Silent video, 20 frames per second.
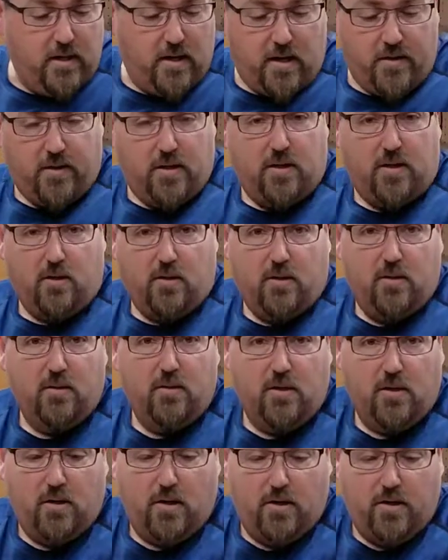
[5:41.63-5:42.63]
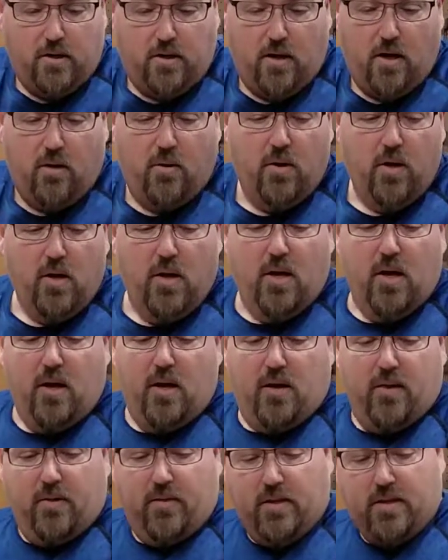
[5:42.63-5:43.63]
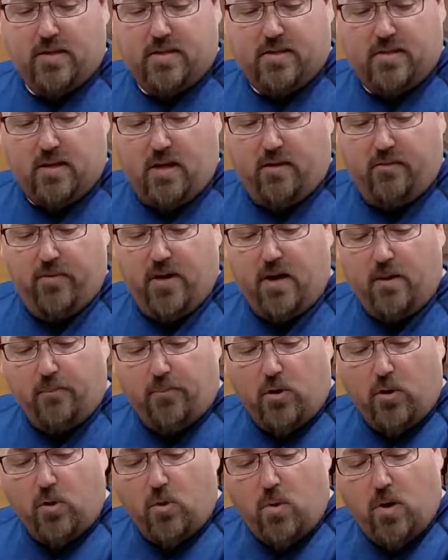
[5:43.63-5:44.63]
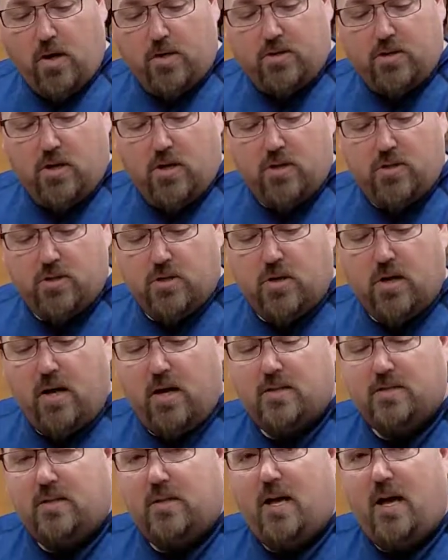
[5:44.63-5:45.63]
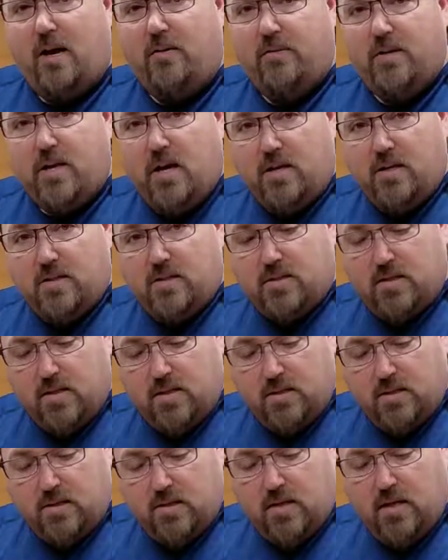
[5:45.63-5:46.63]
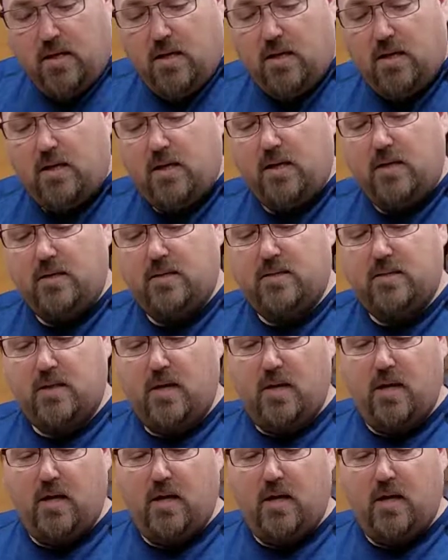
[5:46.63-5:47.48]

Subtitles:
and I think you're good to go. This Venom Pro Quad Charger has a lot of redundancies. It